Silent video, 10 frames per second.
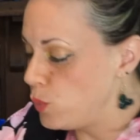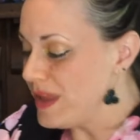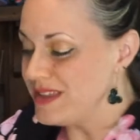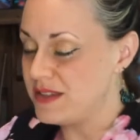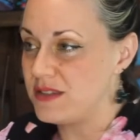
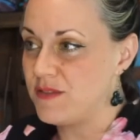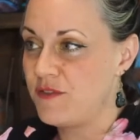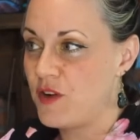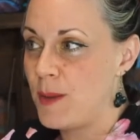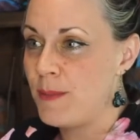is
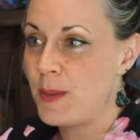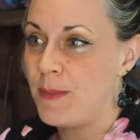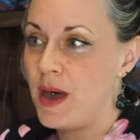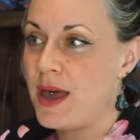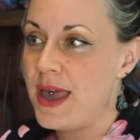from
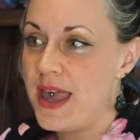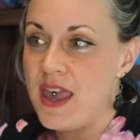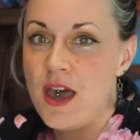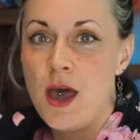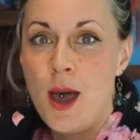my